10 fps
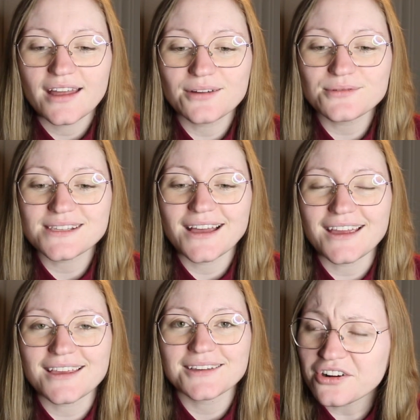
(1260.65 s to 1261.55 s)
And I was
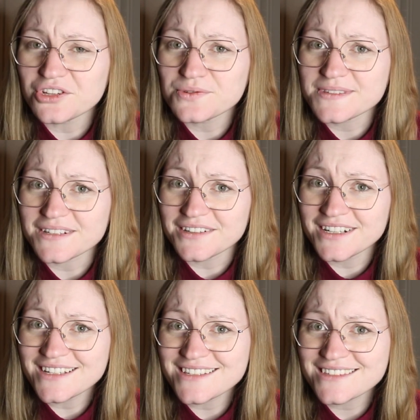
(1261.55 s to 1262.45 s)
like, are you
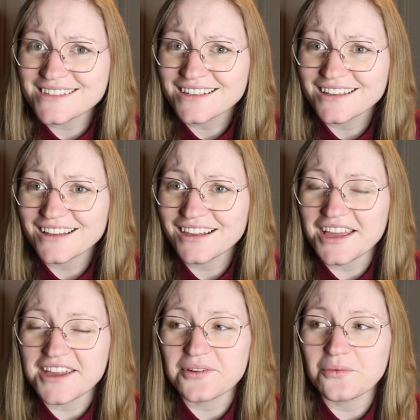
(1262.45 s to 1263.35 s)
serious?
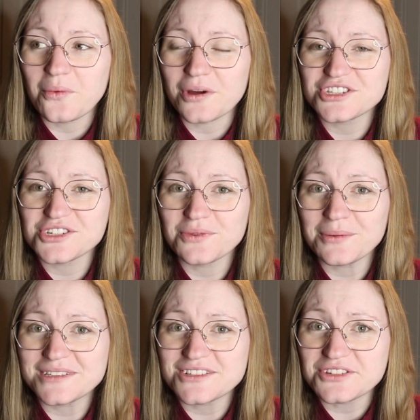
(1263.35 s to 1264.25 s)
Like, what do you want me to